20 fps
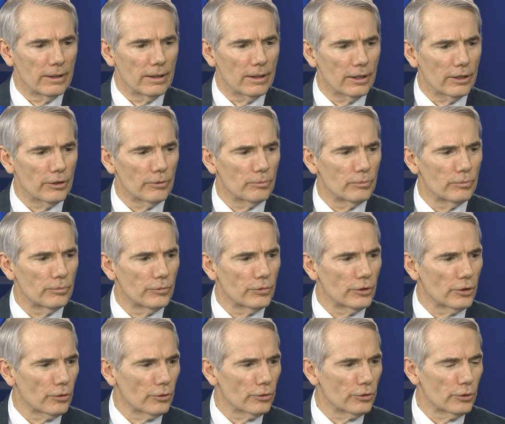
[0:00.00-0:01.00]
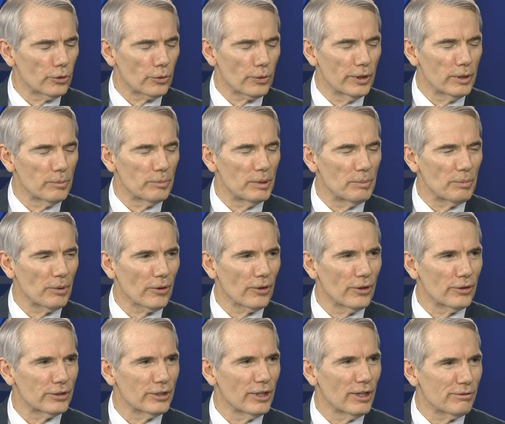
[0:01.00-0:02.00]
uh, you know, the Ukrainian people
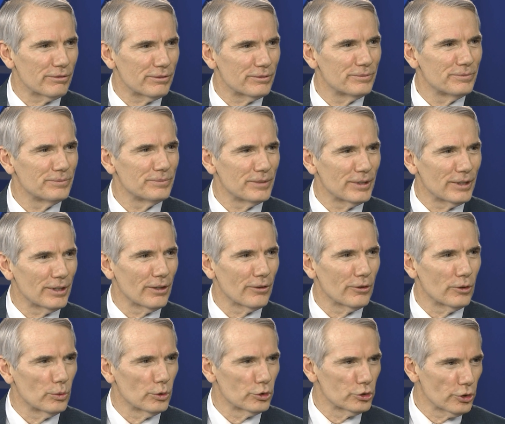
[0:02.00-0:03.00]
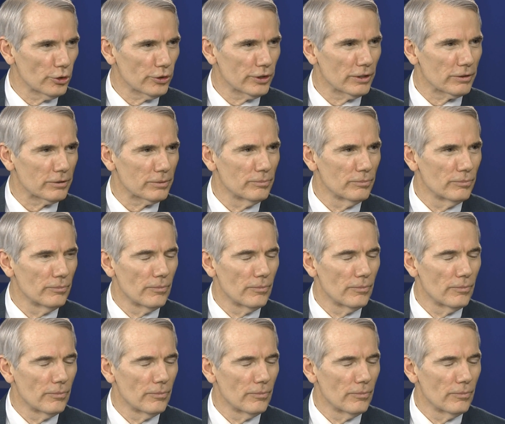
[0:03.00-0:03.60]
are tough. Uh, they're resilient.